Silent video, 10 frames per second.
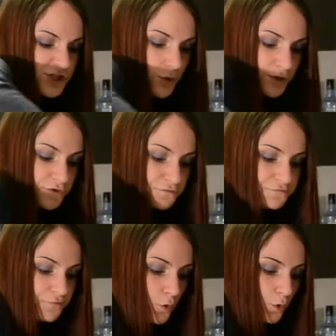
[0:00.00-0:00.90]
just going to
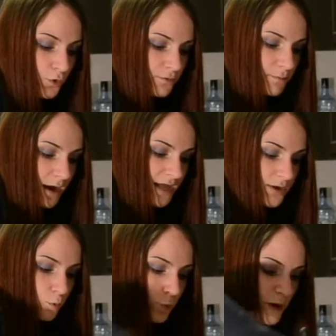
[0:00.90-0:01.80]
fold my
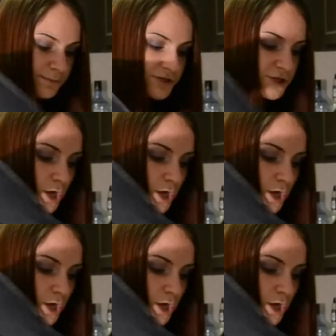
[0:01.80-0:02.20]
whipped